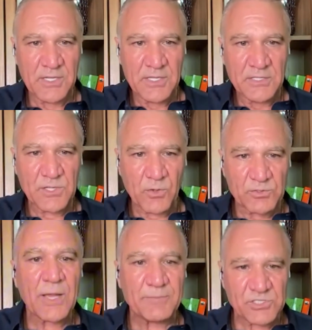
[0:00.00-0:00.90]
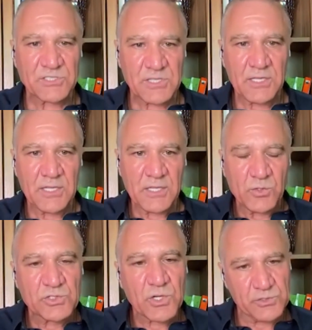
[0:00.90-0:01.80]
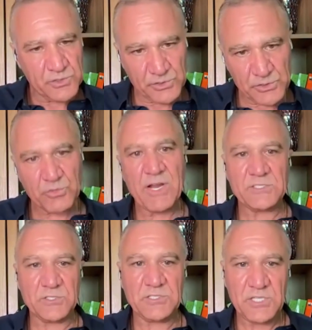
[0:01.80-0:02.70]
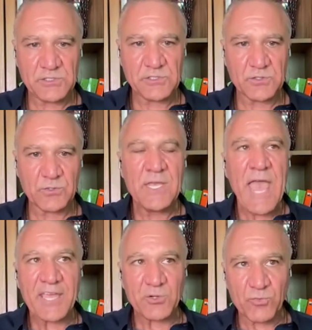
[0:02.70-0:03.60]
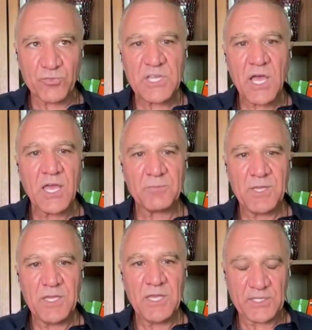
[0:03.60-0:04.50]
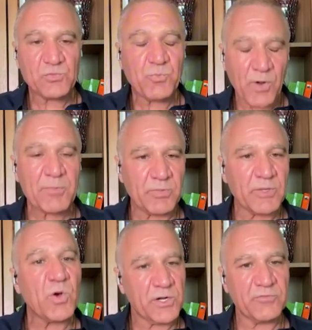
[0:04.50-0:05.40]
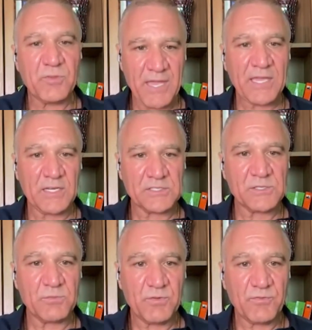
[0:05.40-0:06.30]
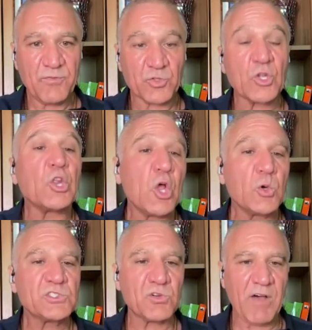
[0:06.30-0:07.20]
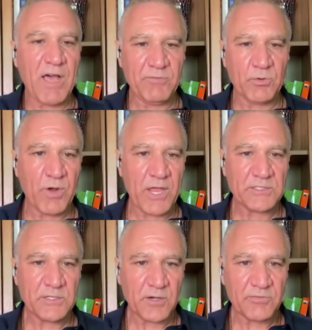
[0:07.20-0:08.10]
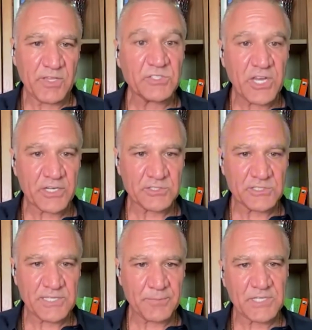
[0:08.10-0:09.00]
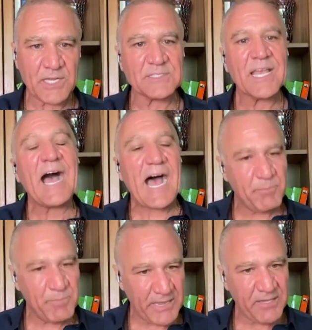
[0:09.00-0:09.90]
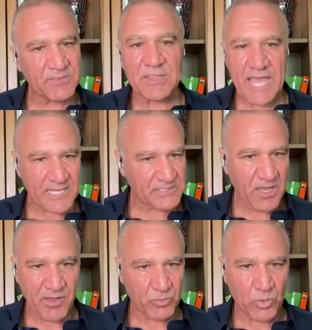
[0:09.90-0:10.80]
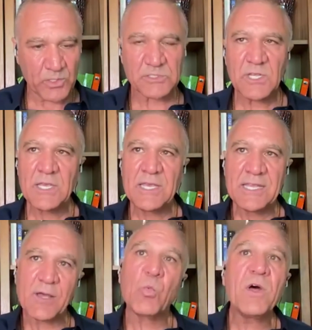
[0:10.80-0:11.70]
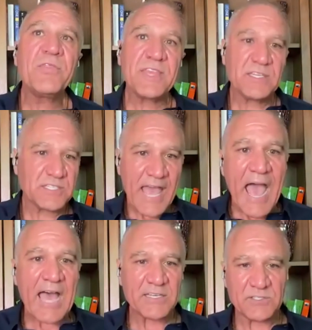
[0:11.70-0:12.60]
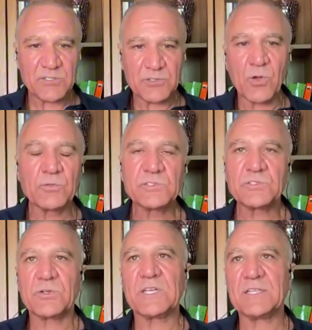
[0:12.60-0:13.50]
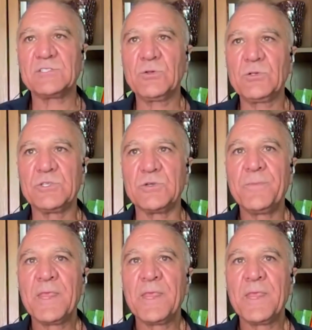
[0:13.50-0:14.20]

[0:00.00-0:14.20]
So I'm just thinking you start to stress the tissue, and over time, it's probably one of the mechanisms for the low survival rate of injected stem cells. I believe that that's how it works. Now, one thing to add into the whole story that I told you,